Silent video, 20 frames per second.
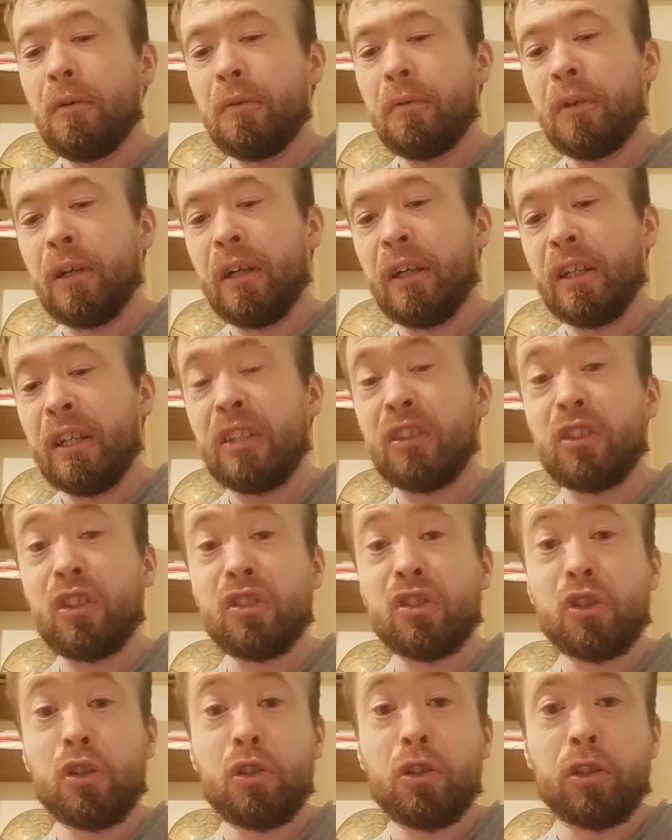where
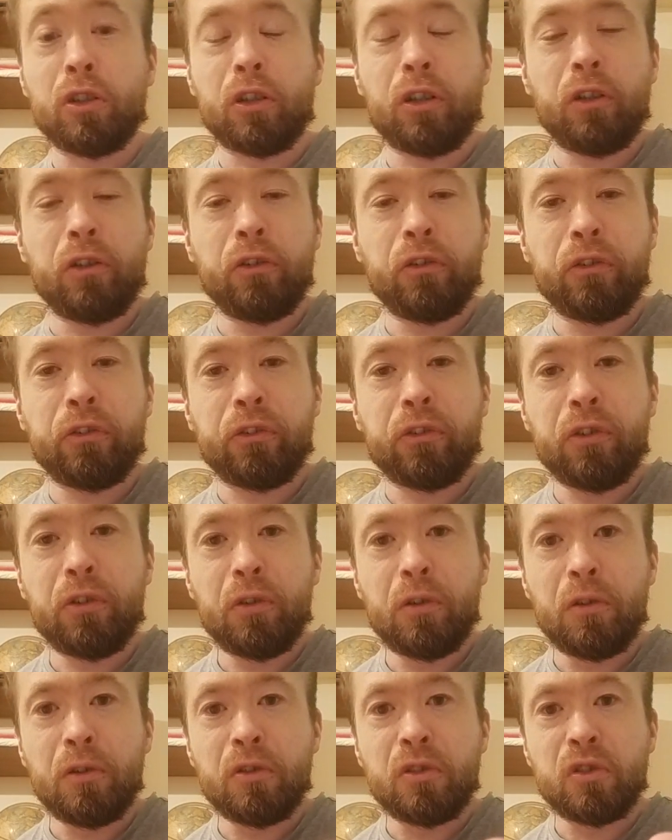English hooligans
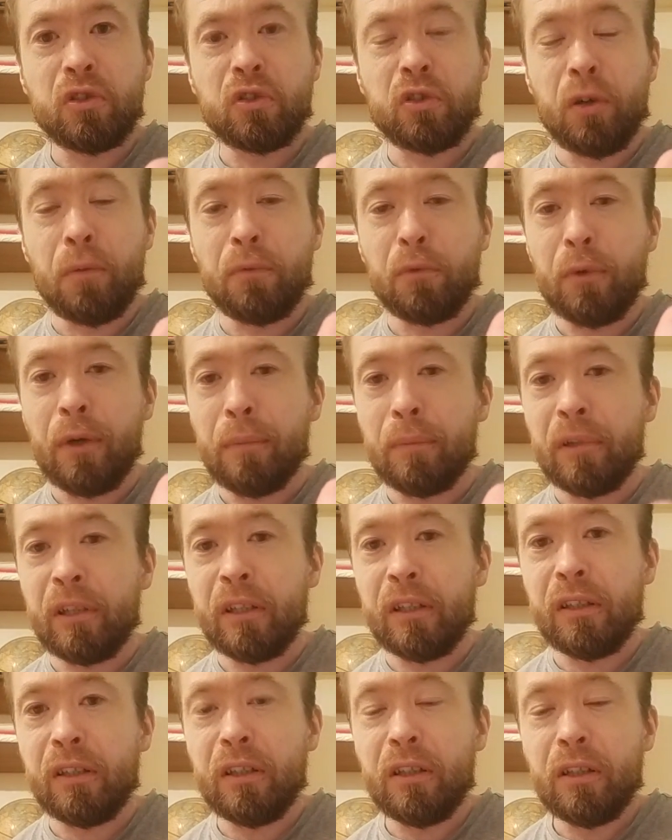stormed
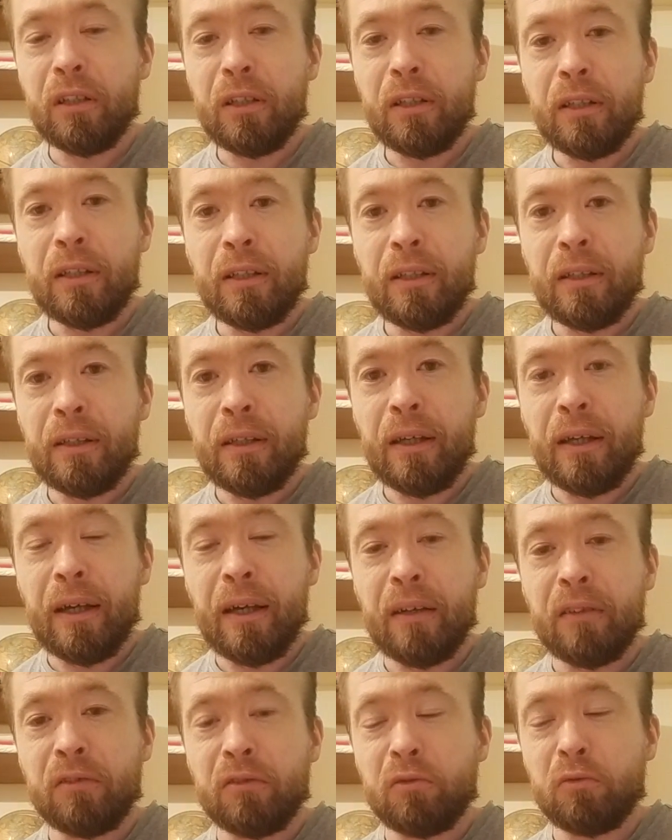Wembley
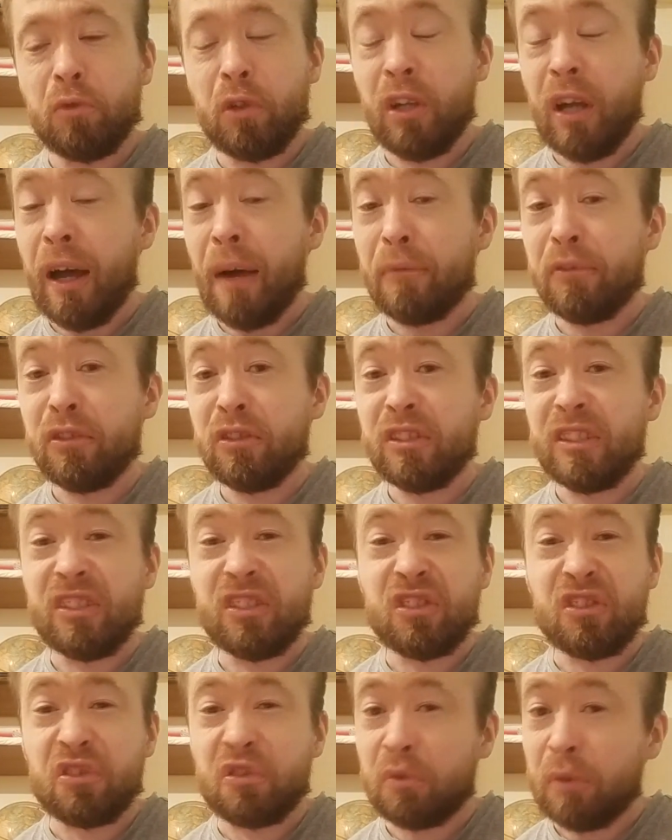and were absolutely
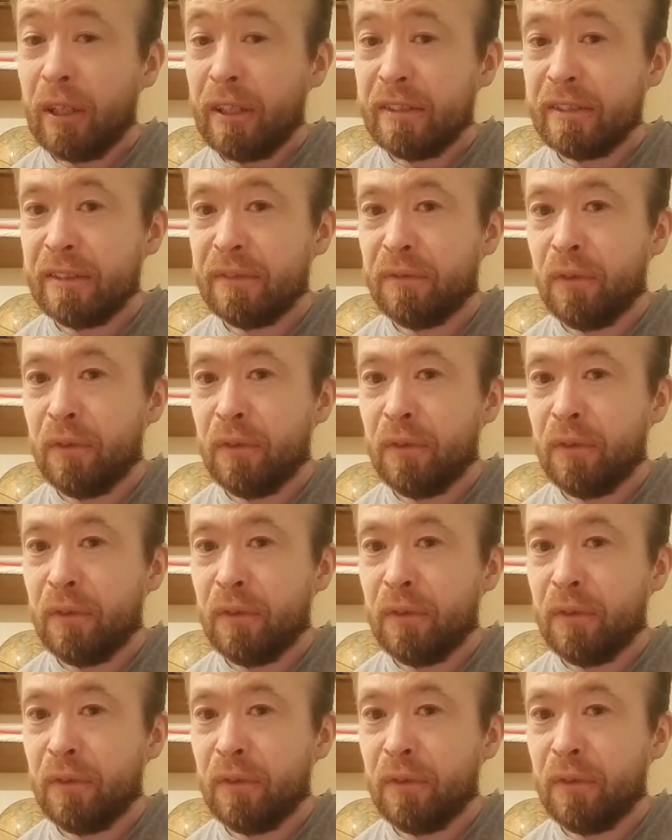disgrace to